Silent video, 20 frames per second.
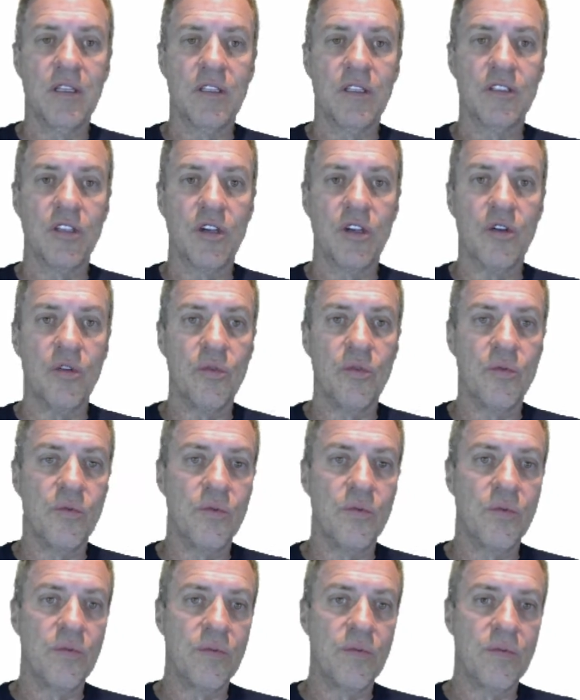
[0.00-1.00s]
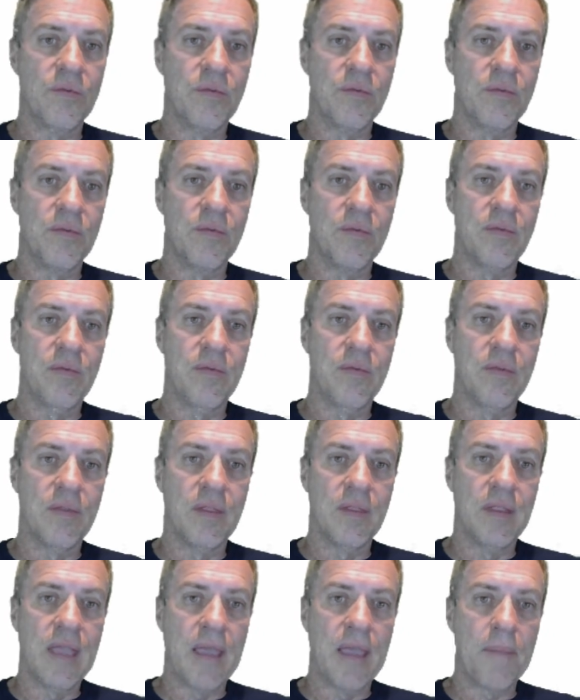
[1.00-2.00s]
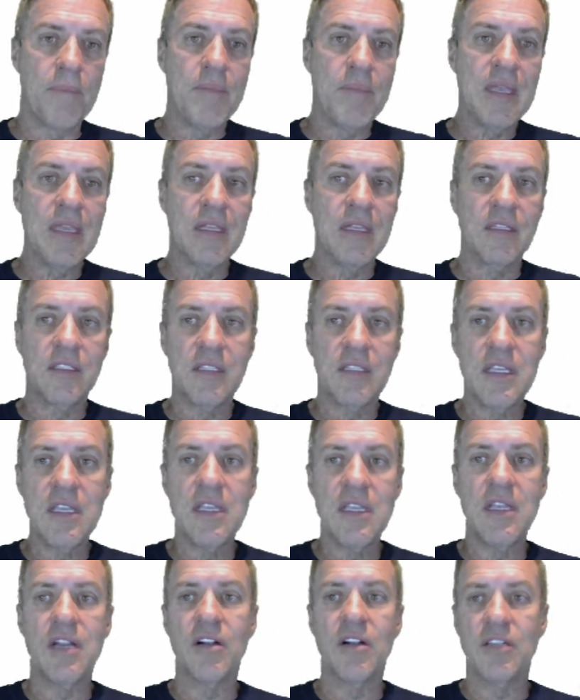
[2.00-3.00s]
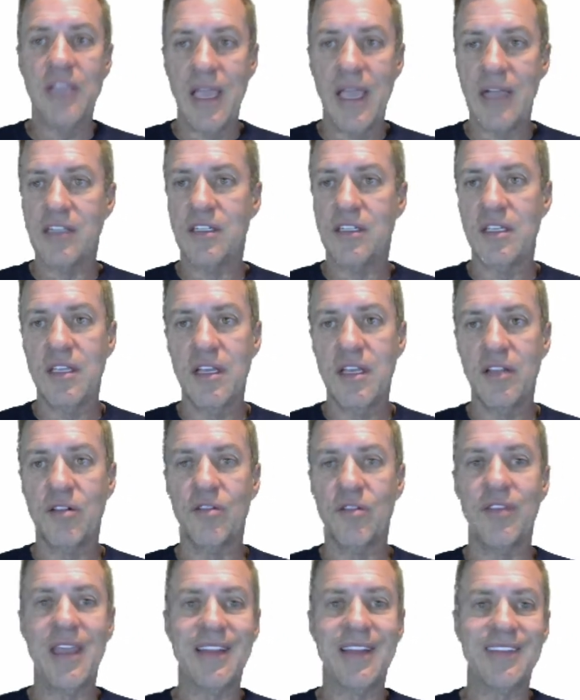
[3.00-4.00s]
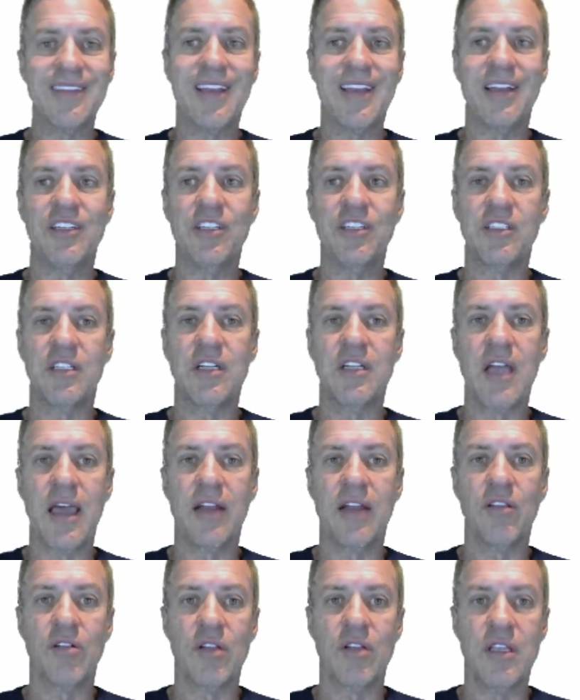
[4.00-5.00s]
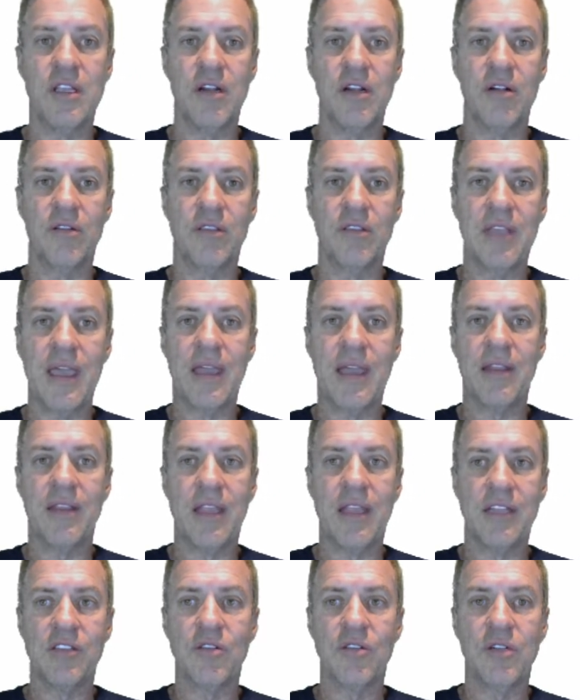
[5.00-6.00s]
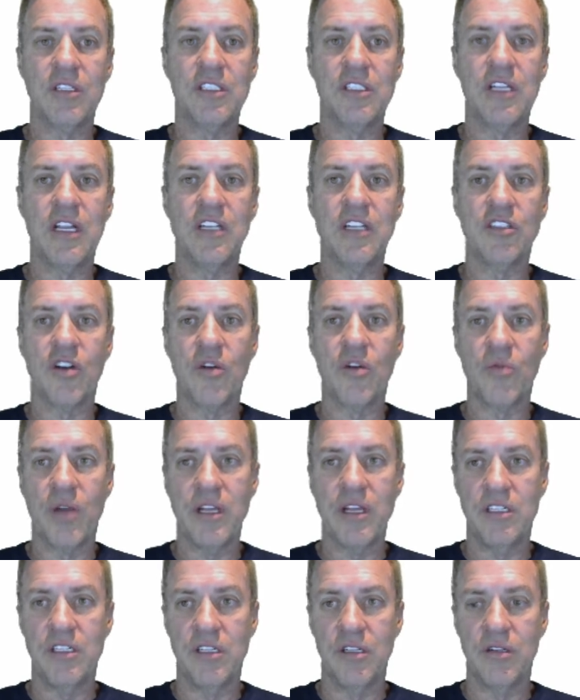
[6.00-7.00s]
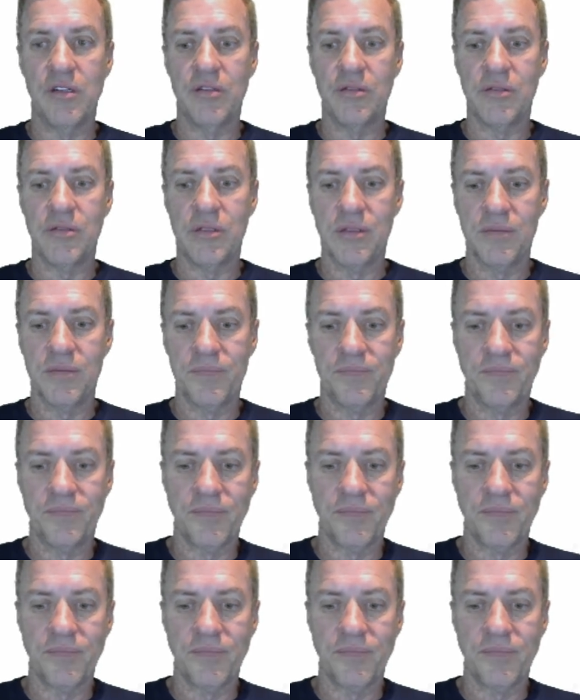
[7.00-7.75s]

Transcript: So that B and C gear attached together, that's not just an idler gear. That's going to change our ratios.